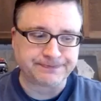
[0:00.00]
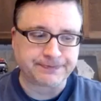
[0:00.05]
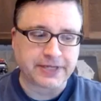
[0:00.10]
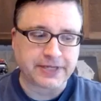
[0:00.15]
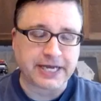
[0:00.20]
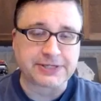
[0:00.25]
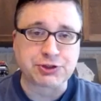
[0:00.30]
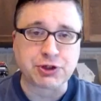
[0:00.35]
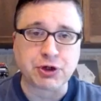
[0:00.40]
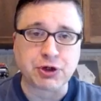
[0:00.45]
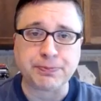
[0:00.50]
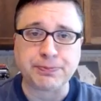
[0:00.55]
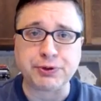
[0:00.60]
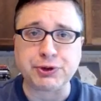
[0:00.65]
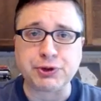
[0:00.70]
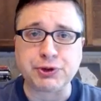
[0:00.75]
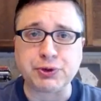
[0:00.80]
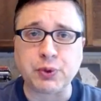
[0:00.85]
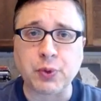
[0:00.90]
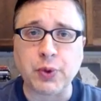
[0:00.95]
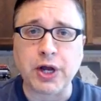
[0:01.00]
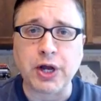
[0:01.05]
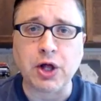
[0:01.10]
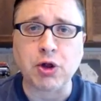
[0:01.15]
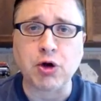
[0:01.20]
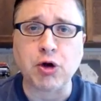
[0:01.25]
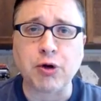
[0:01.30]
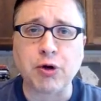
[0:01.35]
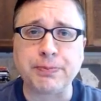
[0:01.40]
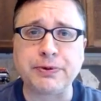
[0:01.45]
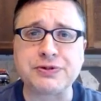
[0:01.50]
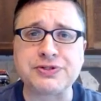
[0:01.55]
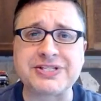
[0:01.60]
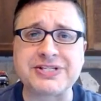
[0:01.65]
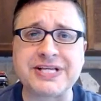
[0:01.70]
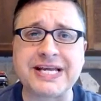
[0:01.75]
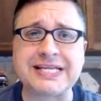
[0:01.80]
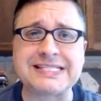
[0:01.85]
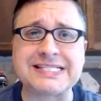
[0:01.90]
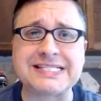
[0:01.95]
guys, hope you're doing well. Hope you're
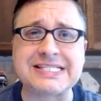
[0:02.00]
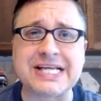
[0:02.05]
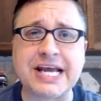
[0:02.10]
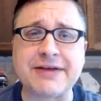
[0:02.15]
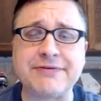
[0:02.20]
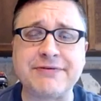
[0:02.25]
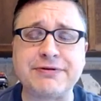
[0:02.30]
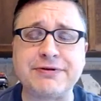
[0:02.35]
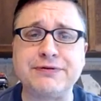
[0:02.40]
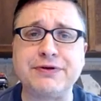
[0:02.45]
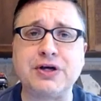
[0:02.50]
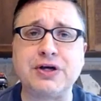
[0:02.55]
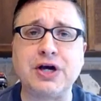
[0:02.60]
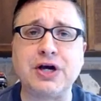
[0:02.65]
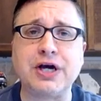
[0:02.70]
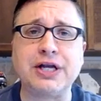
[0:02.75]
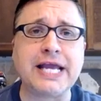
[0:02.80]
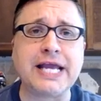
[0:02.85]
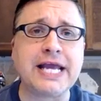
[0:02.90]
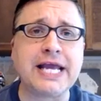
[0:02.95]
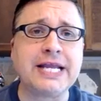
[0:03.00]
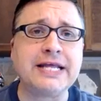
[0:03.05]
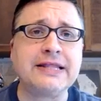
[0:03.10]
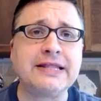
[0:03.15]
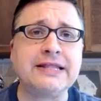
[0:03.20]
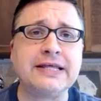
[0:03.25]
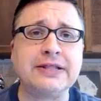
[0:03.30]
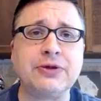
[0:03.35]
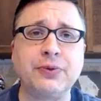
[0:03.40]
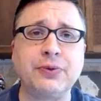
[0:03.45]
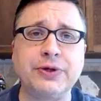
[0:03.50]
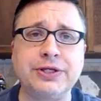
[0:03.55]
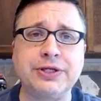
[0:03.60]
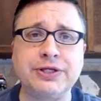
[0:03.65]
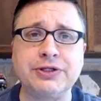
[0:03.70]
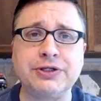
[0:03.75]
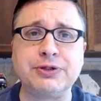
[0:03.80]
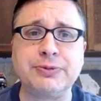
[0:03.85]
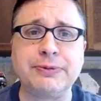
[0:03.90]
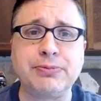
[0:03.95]
staying safe. If you've got anything that we
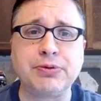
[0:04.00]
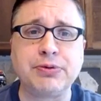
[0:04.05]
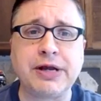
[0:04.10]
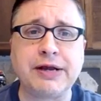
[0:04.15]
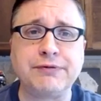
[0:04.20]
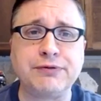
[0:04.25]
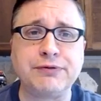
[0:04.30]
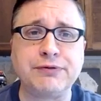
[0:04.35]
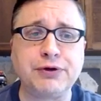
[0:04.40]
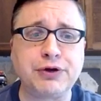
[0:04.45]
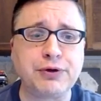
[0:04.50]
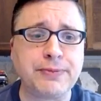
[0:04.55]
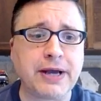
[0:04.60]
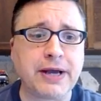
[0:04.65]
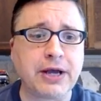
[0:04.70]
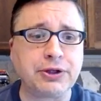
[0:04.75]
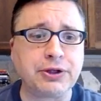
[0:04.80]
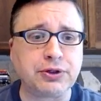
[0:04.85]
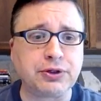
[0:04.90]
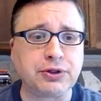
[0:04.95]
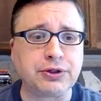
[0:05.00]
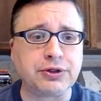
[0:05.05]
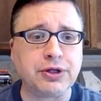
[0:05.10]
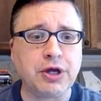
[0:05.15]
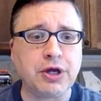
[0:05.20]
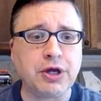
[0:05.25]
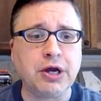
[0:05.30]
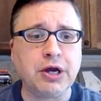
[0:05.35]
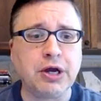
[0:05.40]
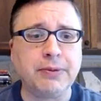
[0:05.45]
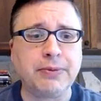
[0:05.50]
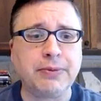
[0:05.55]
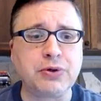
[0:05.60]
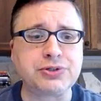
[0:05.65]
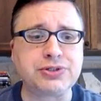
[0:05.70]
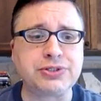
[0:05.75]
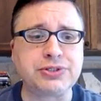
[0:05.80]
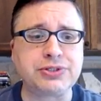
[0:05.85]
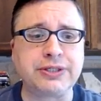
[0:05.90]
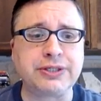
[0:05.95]
need to be praying for you about, you can
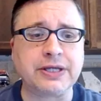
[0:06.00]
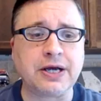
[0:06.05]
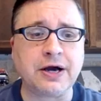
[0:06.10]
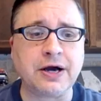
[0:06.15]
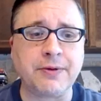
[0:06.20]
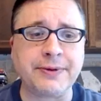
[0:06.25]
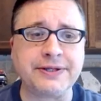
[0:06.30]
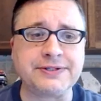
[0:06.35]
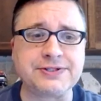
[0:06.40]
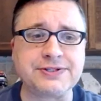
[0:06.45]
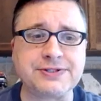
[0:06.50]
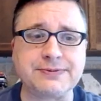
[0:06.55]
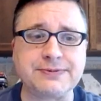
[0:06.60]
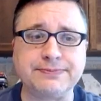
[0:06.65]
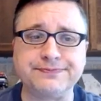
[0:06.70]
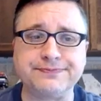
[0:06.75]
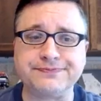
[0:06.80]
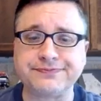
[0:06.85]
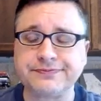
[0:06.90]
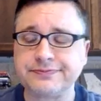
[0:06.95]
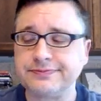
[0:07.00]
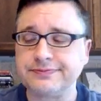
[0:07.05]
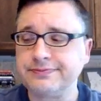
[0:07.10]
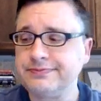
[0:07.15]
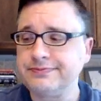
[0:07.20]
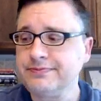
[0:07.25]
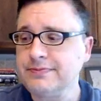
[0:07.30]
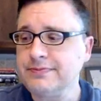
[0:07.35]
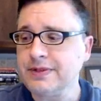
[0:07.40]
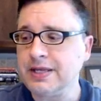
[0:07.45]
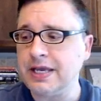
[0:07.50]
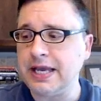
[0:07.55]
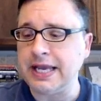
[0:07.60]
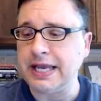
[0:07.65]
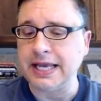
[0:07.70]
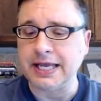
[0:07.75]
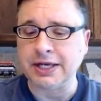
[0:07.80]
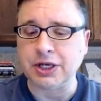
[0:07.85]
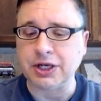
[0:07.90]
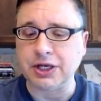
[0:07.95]
post it in the comments.
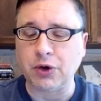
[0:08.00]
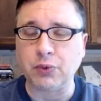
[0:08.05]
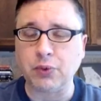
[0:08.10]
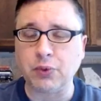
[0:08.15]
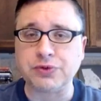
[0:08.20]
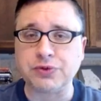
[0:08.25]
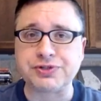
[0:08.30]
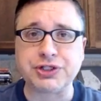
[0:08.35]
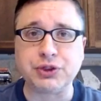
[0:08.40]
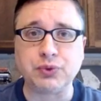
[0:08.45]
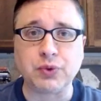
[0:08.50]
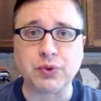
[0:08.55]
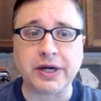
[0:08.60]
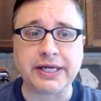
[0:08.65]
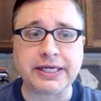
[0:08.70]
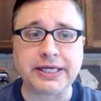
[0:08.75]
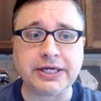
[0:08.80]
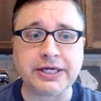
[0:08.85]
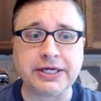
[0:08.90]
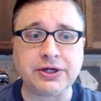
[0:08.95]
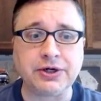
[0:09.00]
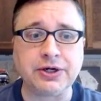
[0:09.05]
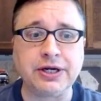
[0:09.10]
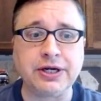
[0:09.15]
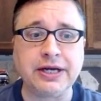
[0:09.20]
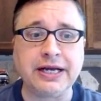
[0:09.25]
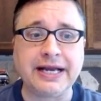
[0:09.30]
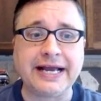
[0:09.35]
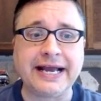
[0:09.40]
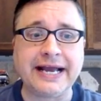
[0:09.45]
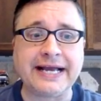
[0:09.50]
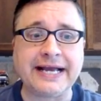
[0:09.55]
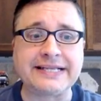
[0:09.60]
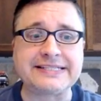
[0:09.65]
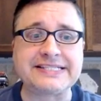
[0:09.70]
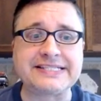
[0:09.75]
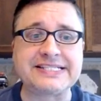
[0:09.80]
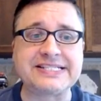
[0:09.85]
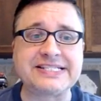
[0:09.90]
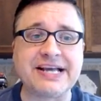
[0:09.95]
And we'll see you right here at
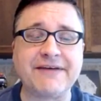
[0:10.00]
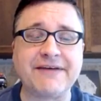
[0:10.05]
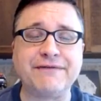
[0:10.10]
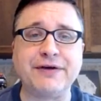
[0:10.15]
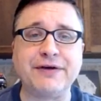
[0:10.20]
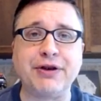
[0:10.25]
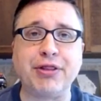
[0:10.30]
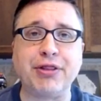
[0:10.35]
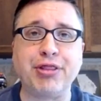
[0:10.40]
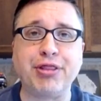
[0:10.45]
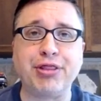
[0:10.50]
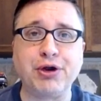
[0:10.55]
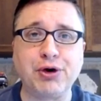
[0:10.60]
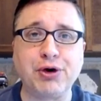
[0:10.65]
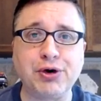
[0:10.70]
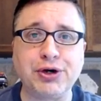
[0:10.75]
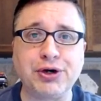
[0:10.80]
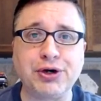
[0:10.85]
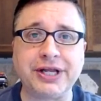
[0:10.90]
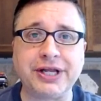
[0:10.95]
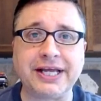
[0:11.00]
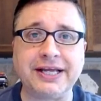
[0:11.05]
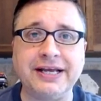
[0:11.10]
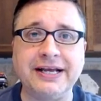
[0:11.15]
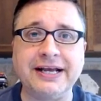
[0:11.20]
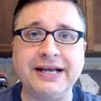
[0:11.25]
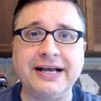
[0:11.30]
7:30